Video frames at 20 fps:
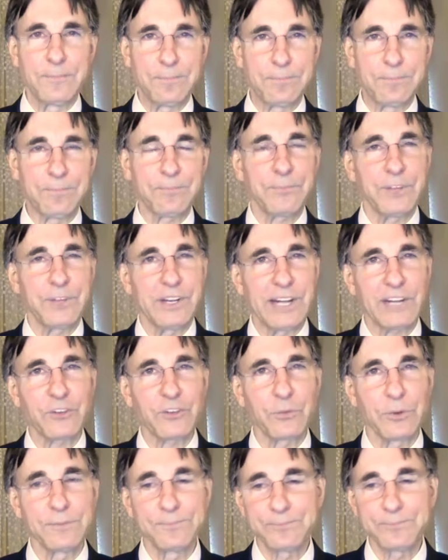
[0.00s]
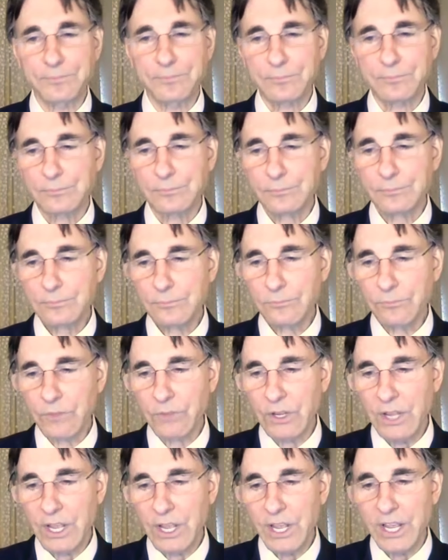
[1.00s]
the next one
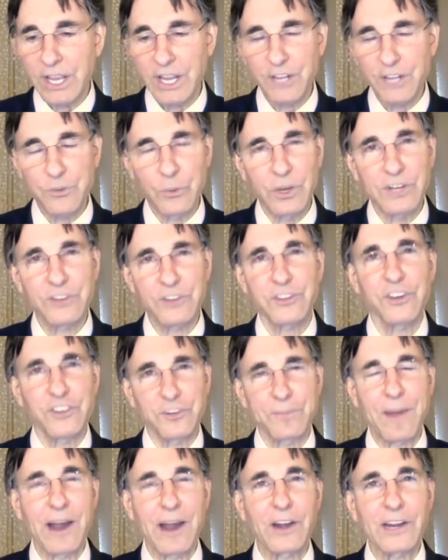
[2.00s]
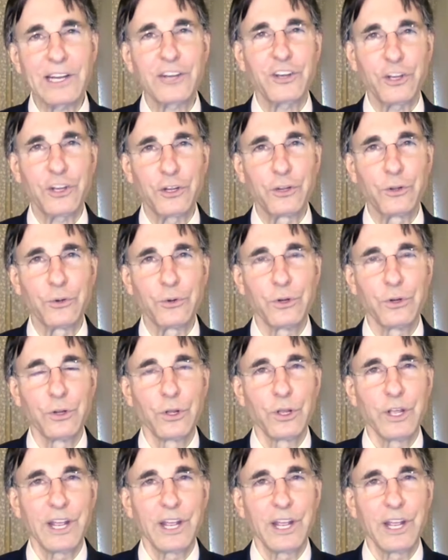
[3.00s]
is what is inspiring to you